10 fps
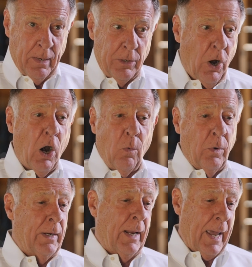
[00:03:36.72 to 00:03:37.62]

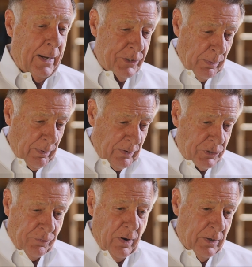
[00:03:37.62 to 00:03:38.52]
Darwin had some of his
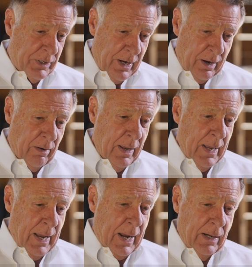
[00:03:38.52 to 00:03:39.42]
friends there,
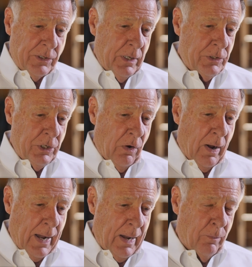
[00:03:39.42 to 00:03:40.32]
and he said, you know,
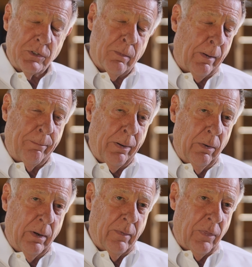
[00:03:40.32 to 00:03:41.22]
I was a
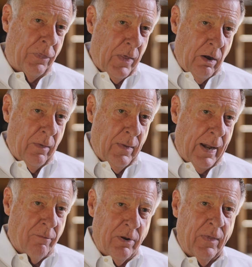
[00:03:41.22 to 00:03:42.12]
proponent of the theory that
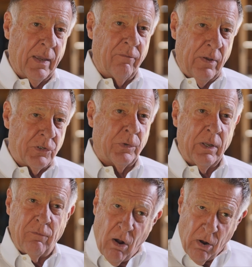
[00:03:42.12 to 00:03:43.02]
everything eventually
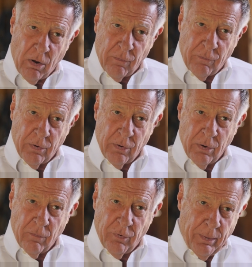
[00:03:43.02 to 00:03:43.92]
evolved
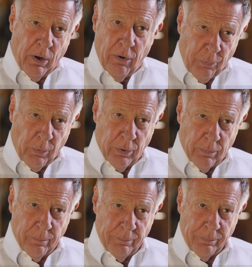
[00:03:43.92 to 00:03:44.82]
from an earthworm.
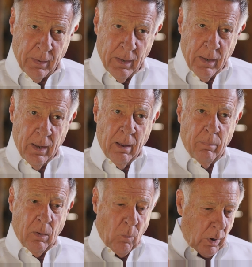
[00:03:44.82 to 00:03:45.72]

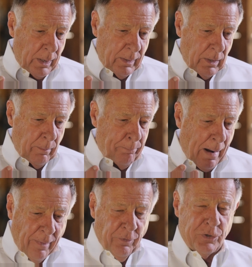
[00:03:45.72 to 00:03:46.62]
But what
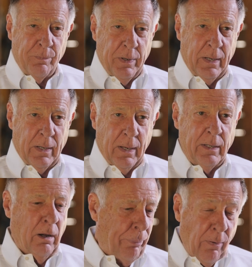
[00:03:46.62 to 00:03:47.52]
bothers me
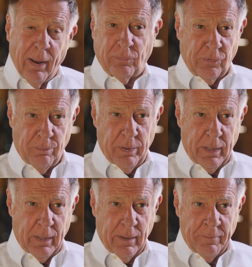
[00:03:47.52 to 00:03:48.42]
and depresses
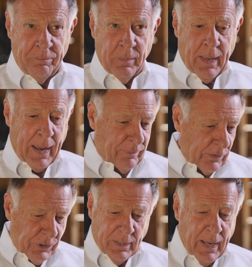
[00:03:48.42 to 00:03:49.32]
me at
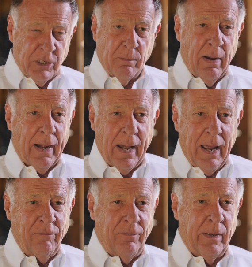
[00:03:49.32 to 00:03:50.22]
this stage of my
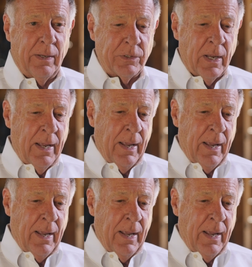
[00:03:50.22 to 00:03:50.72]
life is,